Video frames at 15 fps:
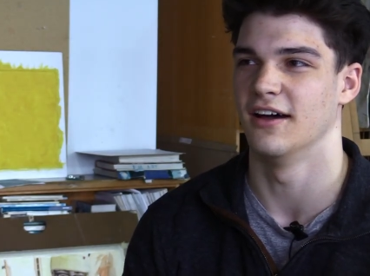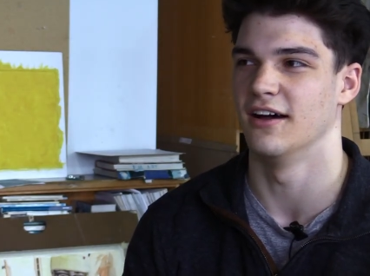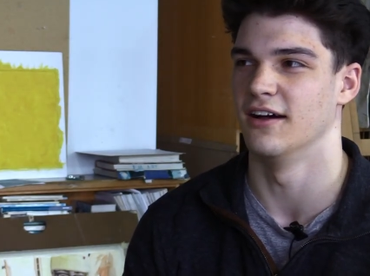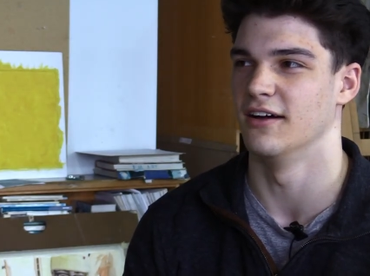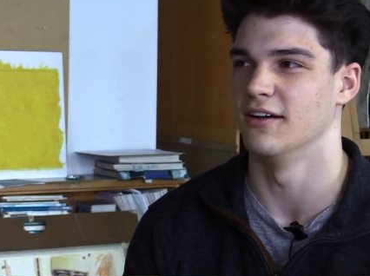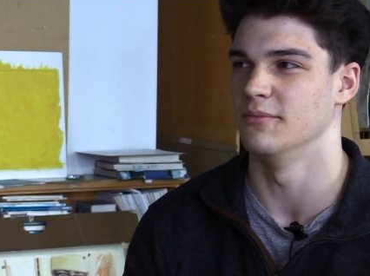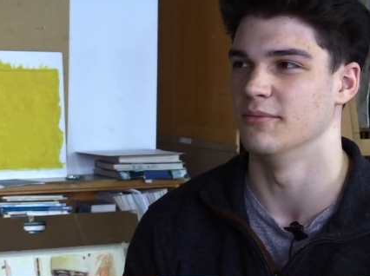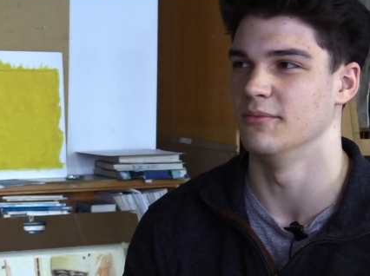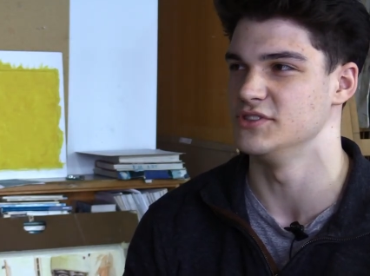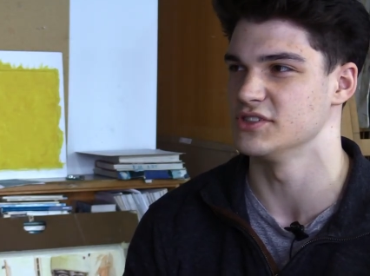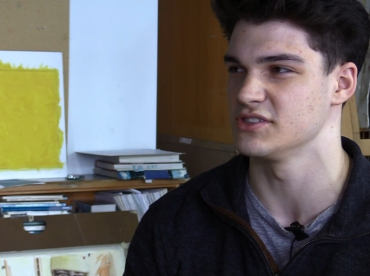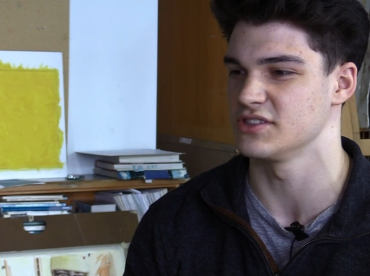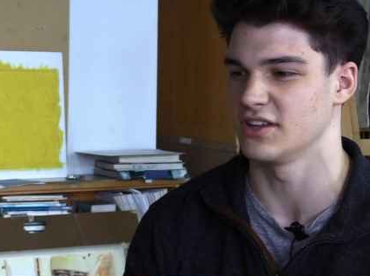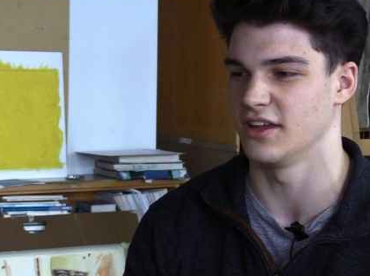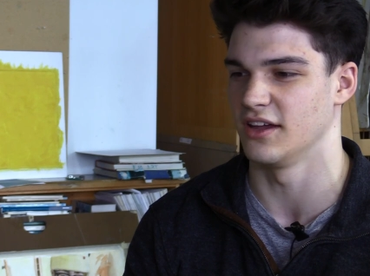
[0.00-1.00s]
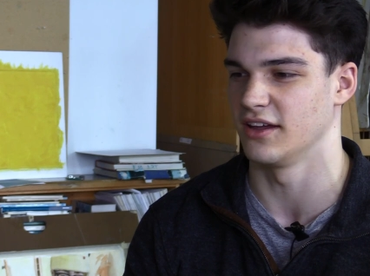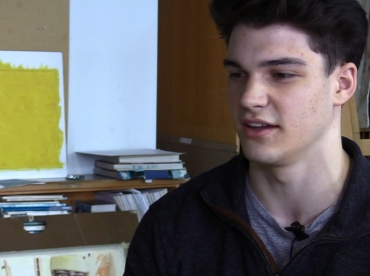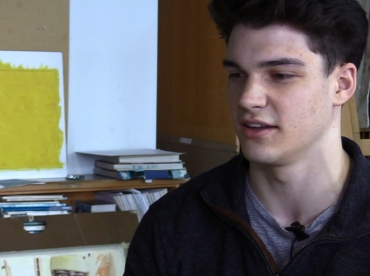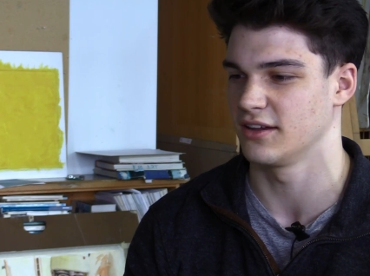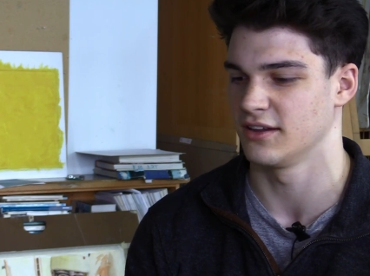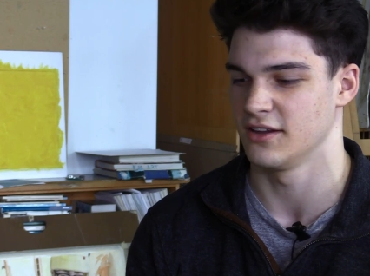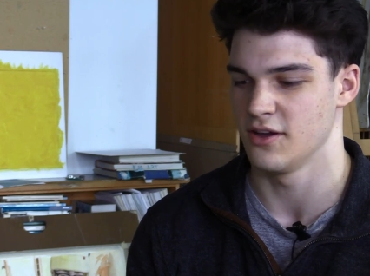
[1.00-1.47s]
um, just
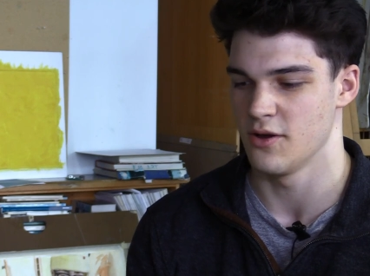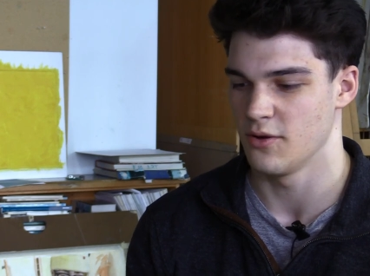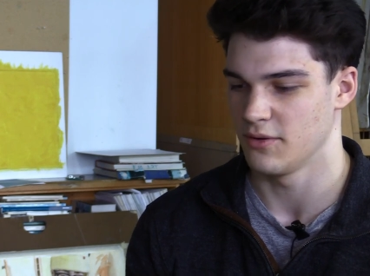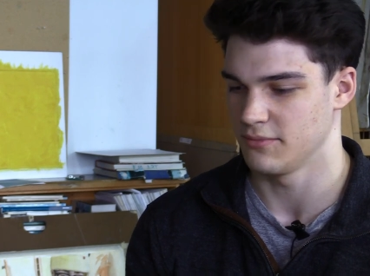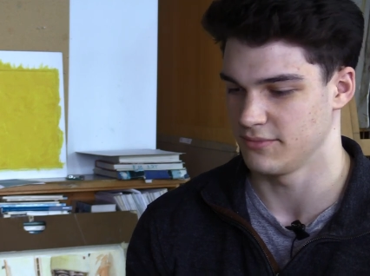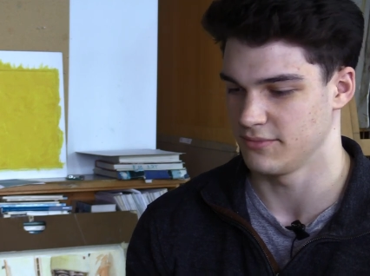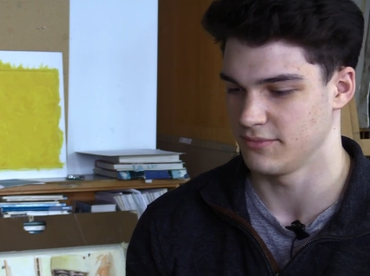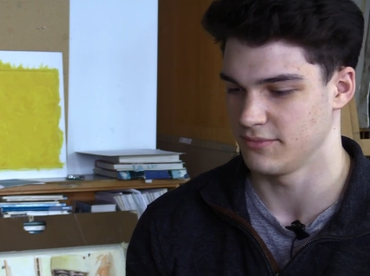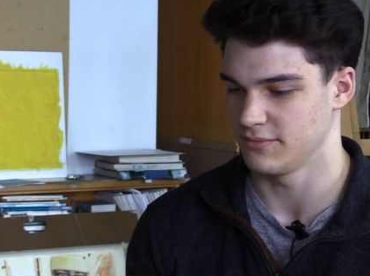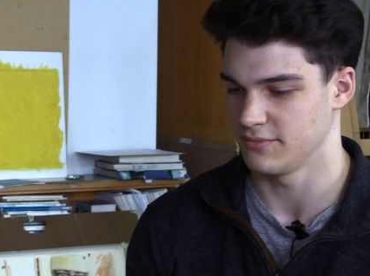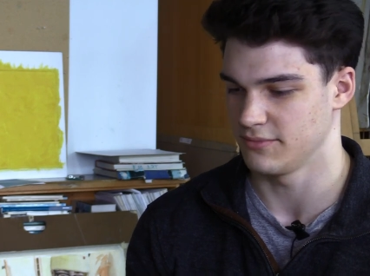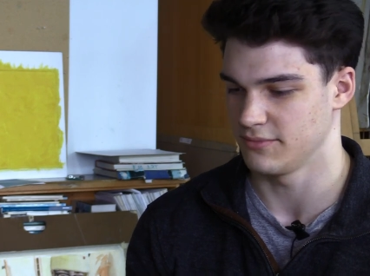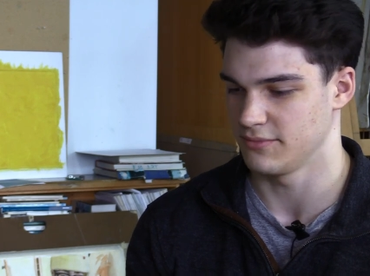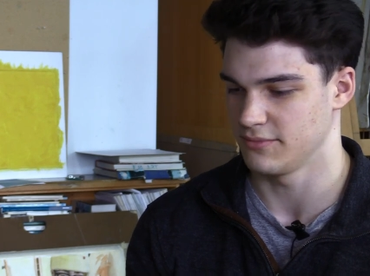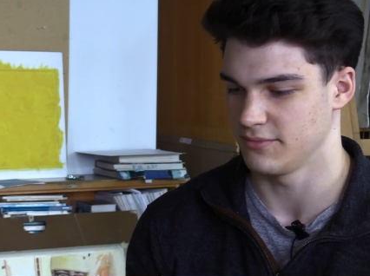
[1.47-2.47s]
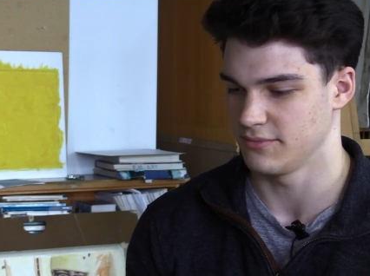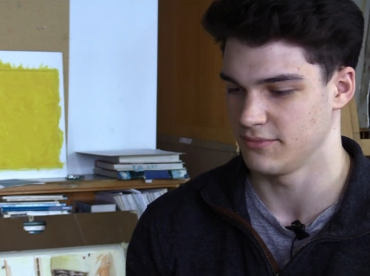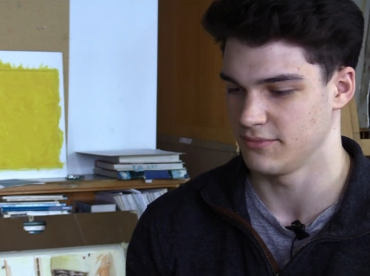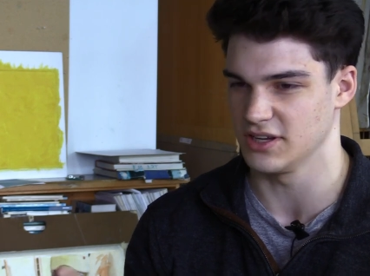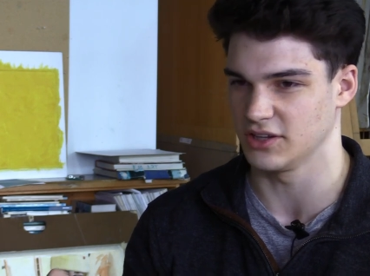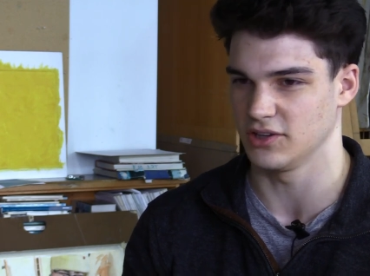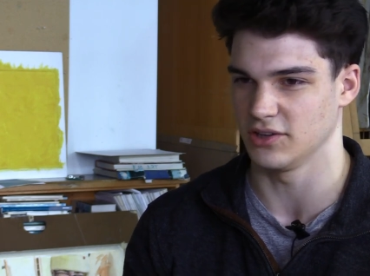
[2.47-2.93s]
like very
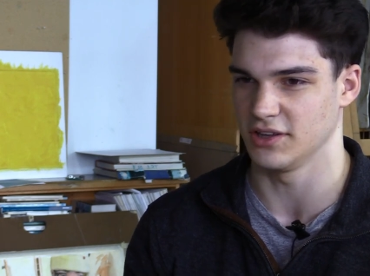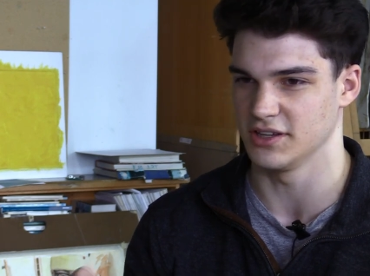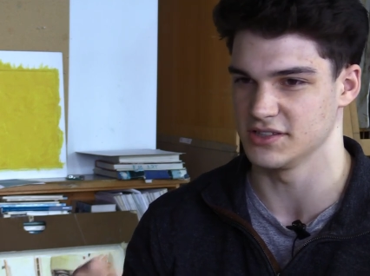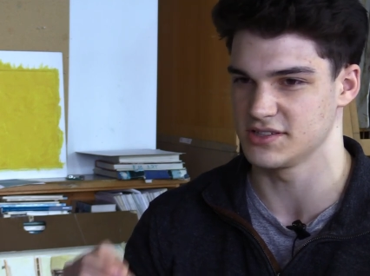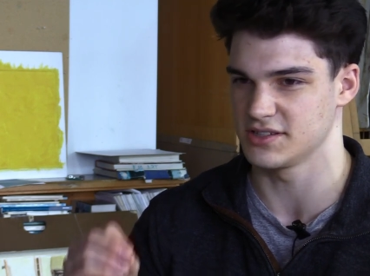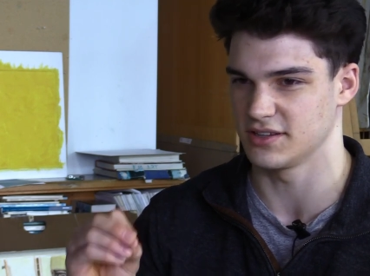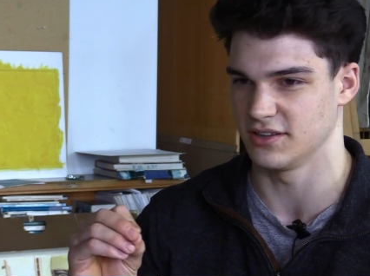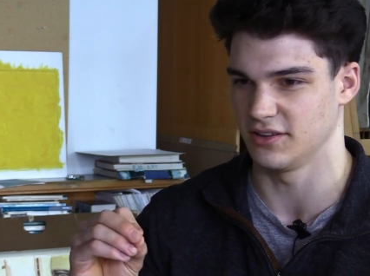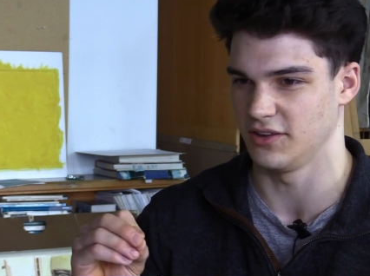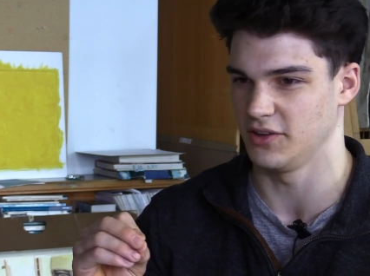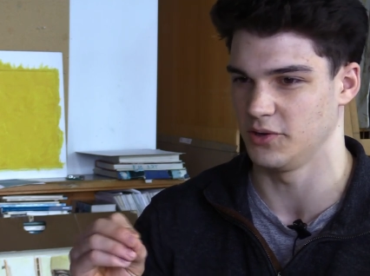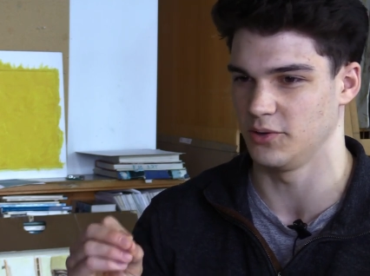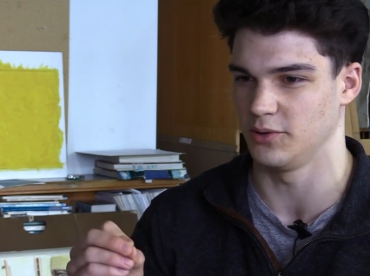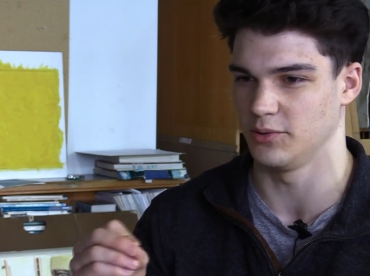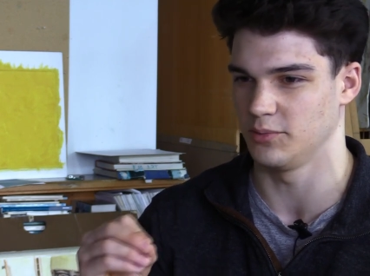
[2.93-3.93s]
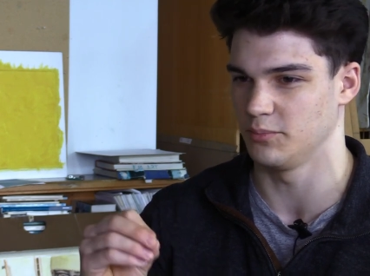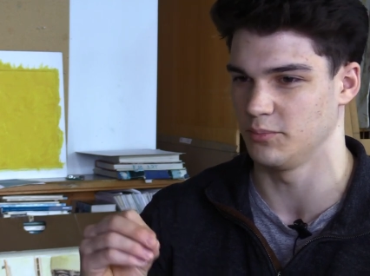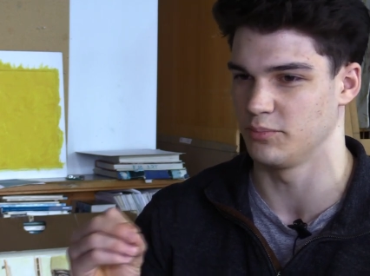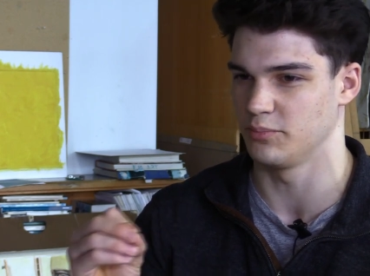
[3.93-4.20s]
meticulous little